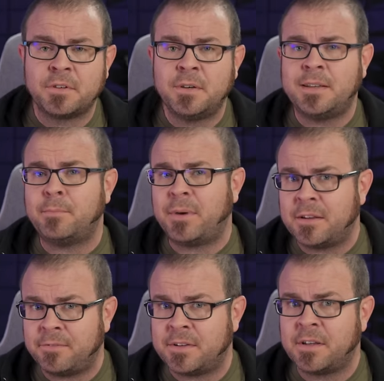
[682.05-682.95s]
the good and
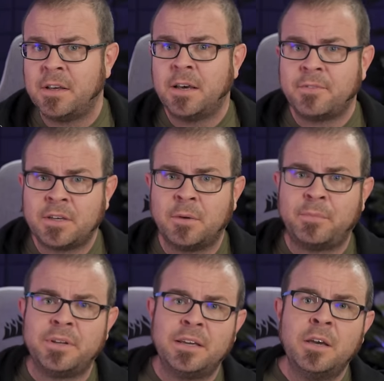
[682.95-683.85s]
benefit of the
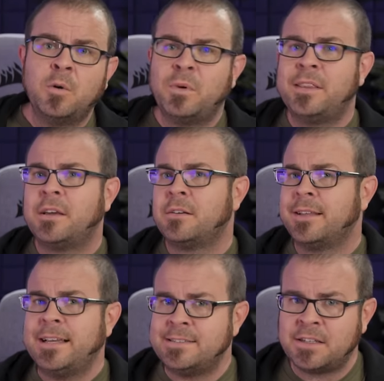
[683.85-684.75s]
company when they're
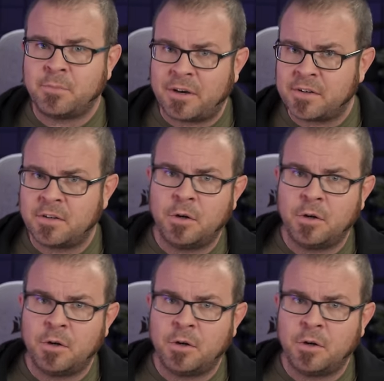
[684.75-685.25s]
lazing about at